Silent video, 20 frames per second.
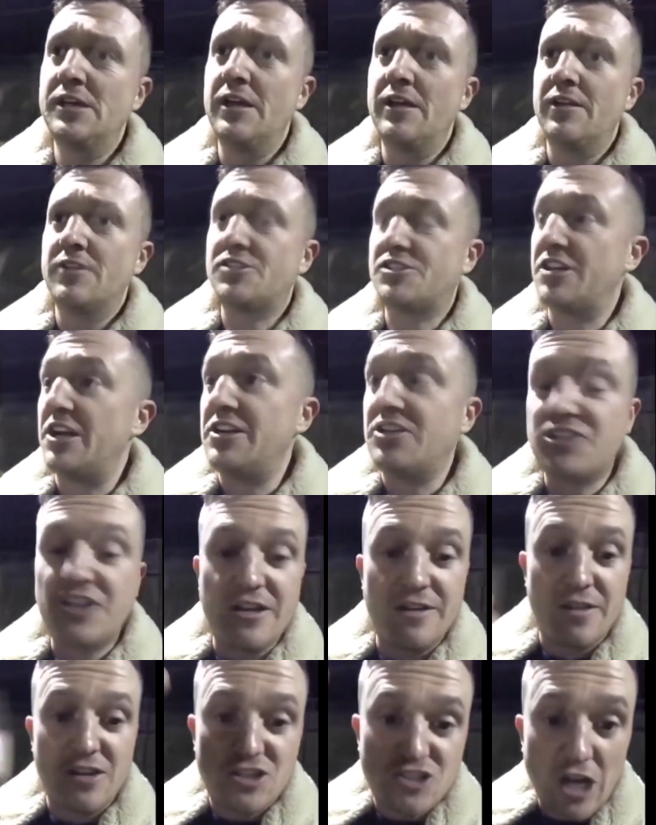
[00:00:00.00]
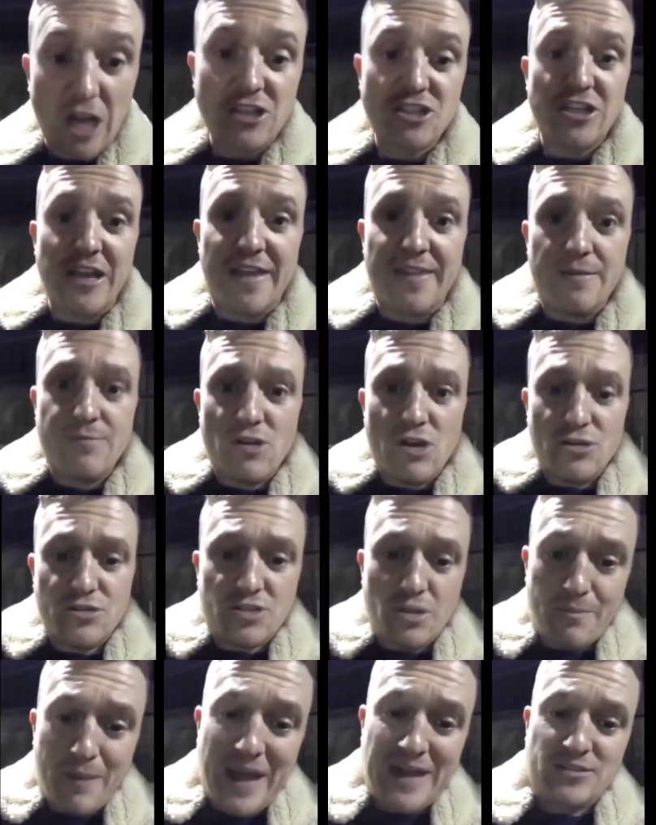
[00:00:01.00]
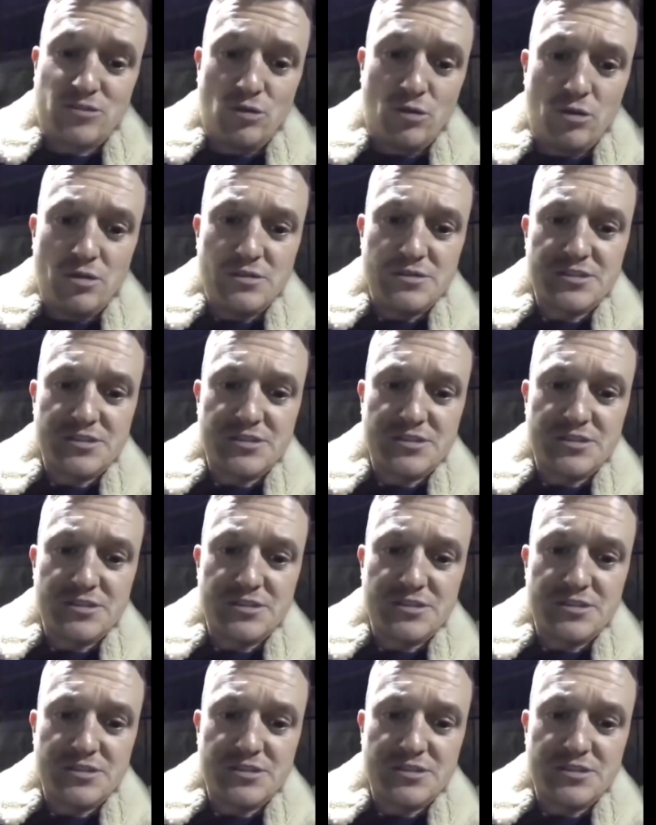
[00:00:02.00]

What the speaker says: The judge let them use the back door,